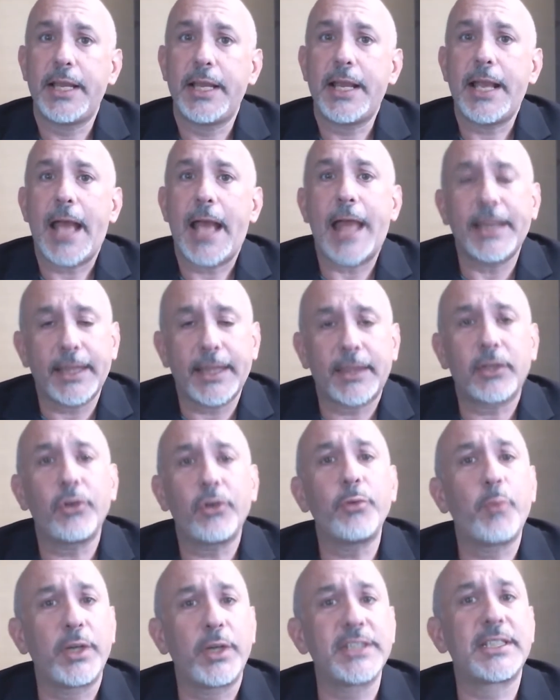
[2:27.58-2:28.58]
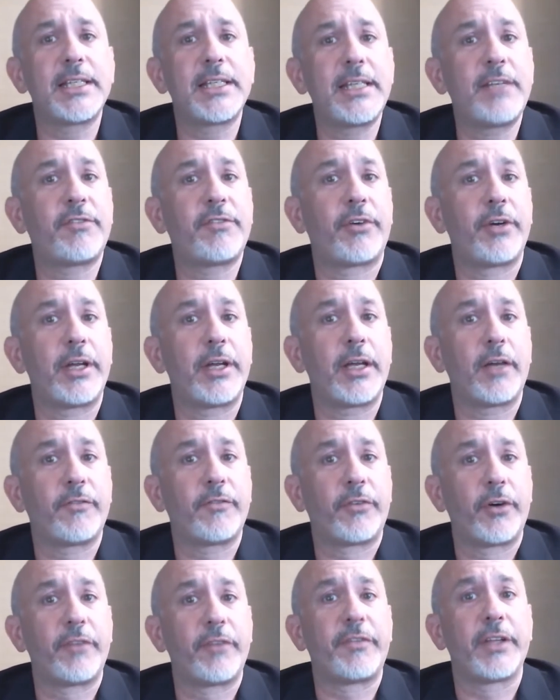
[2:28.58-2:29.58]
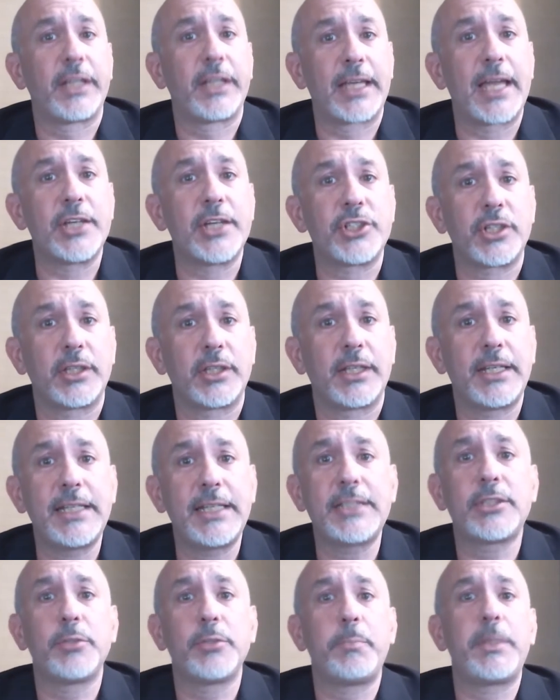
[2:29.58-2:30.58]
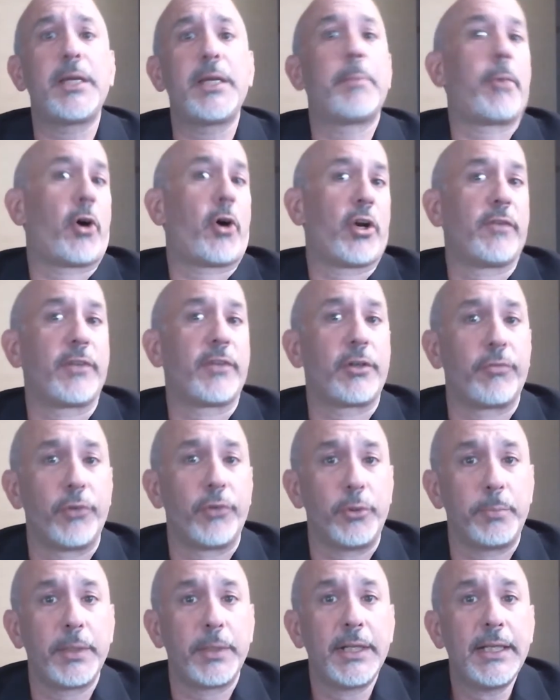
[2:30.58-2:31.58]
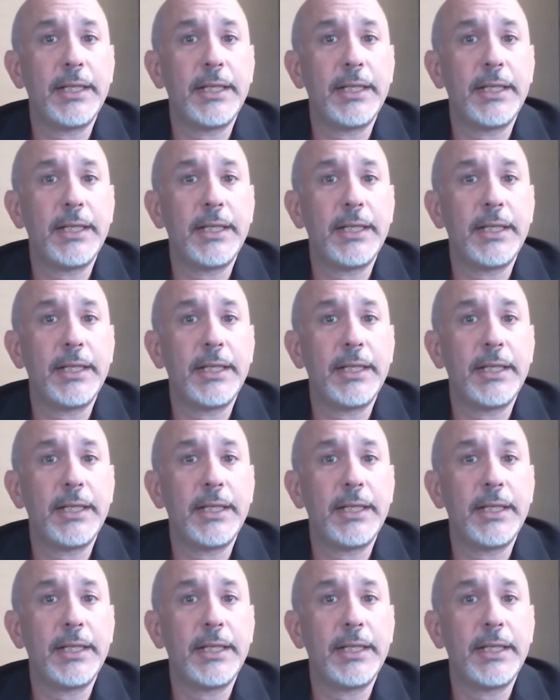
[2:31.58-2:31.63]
And the third one is the need for affiliation, the need to be a part of a group.